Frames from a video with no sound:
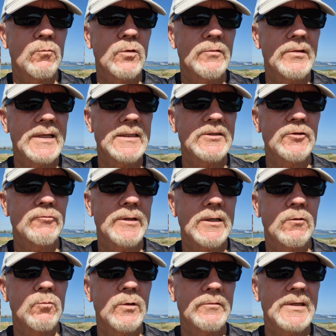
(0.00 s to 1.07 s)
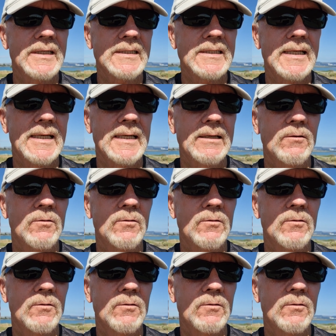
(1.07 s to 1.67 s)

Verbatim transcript: what they're doing or what they're saying